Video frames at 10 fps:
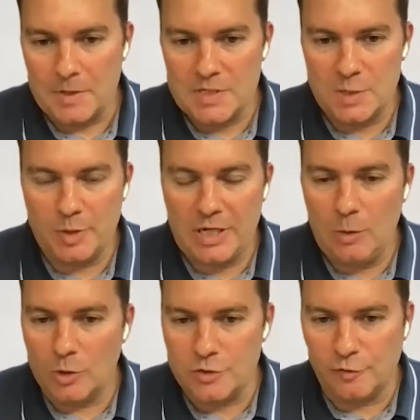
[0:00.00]
Typically,
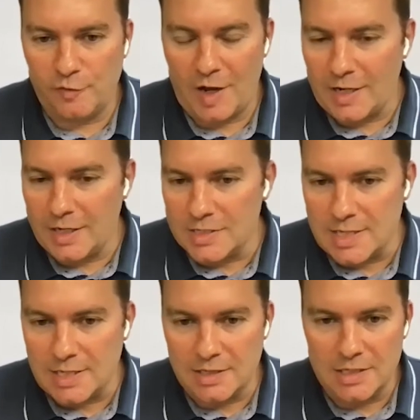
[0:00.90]
what you'll find is
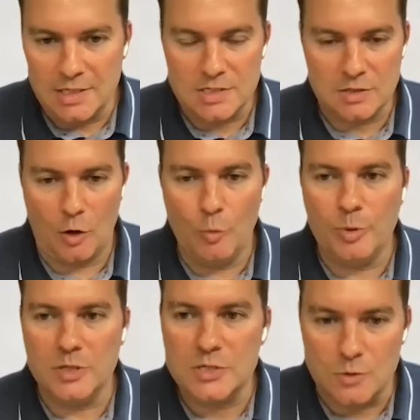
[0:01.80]
that these
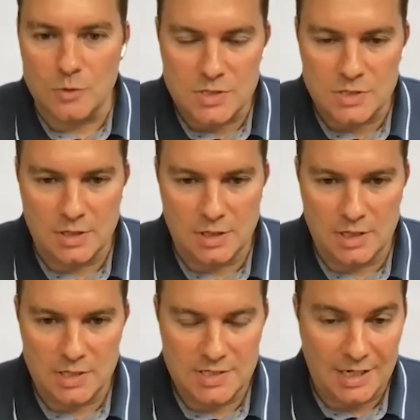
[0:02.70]
open source
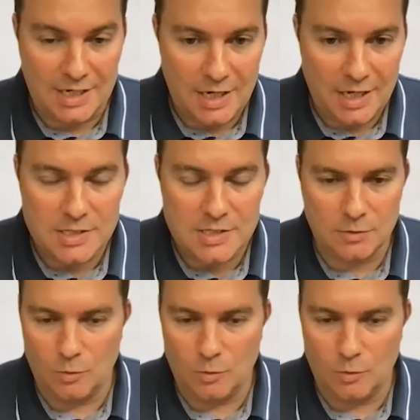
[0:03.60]
satellites, or